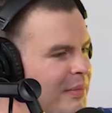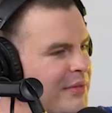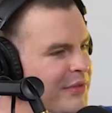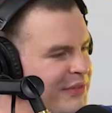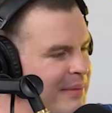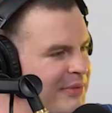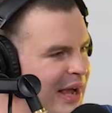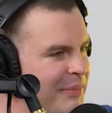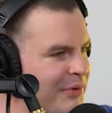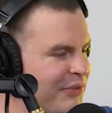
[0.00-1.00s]
at the same time,
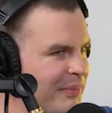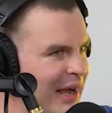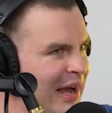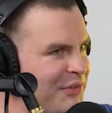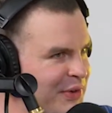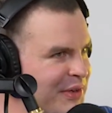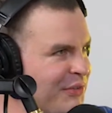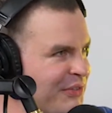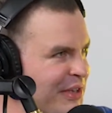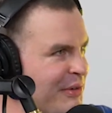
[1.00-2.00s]
there's some guys you can just
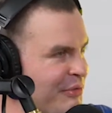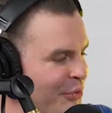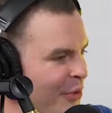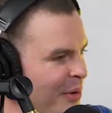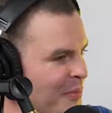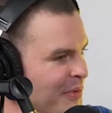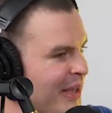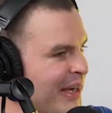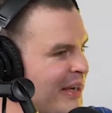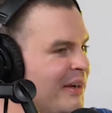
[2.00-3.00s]
see their form and be
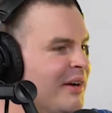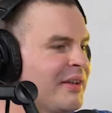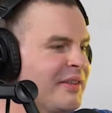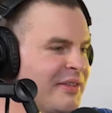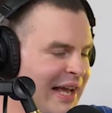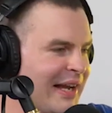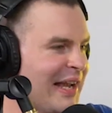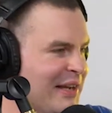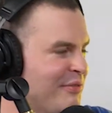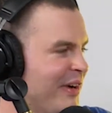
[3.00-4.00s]
like, that guy
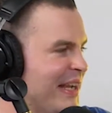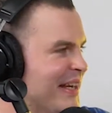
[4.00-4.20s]
can fight.